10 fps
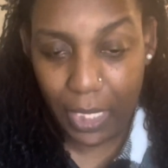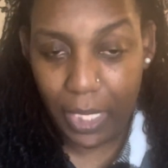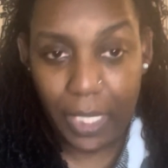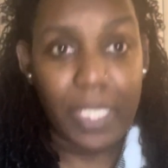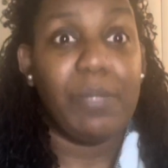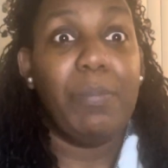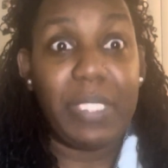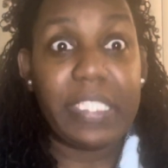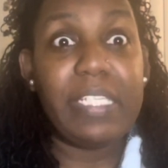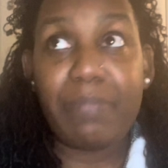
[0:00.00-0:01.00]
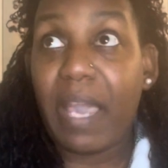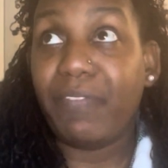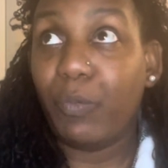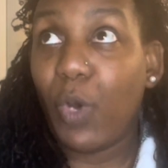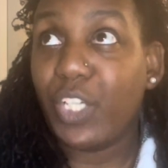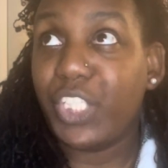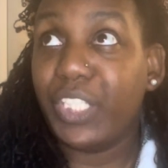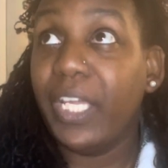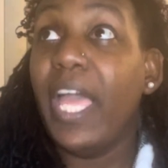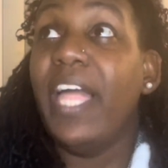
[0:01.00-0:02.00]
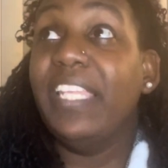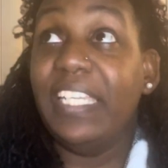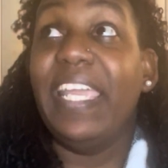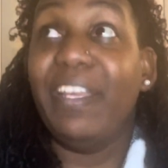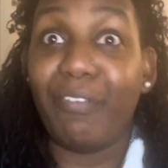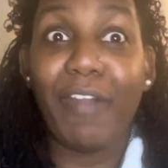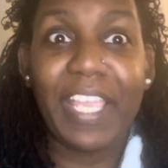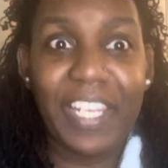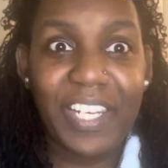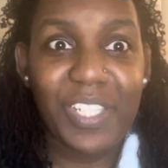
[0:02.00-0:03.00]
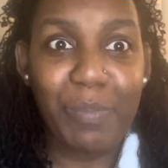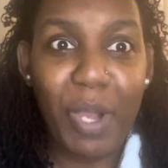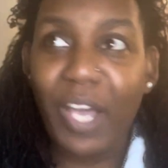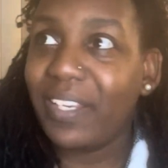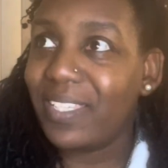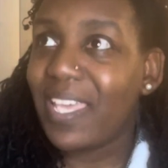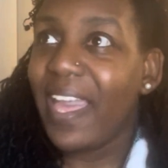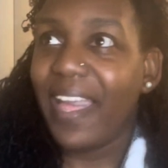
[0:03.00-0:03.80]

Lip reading: because I'm going to be asleep after watching the day of reckoning is upon us.